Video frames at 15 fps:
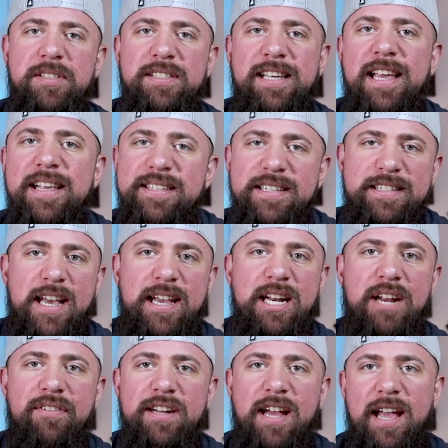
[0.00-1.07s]
is easy to take in
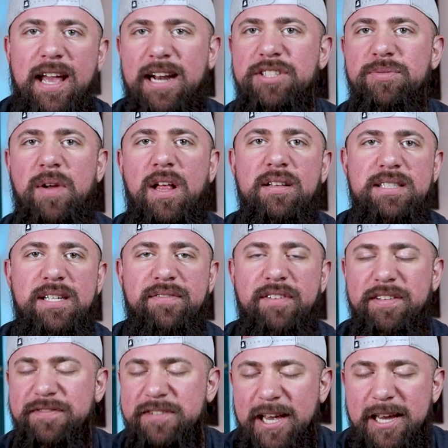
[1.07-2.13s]
every day, and it's
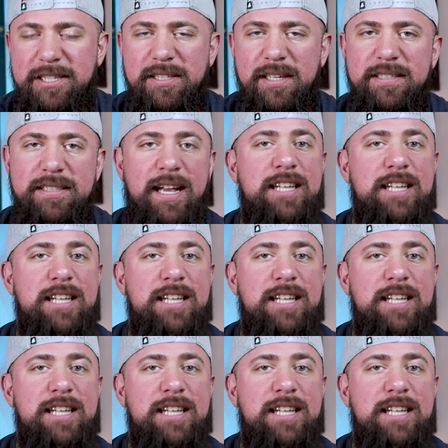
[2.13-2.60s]
relatively tasteless.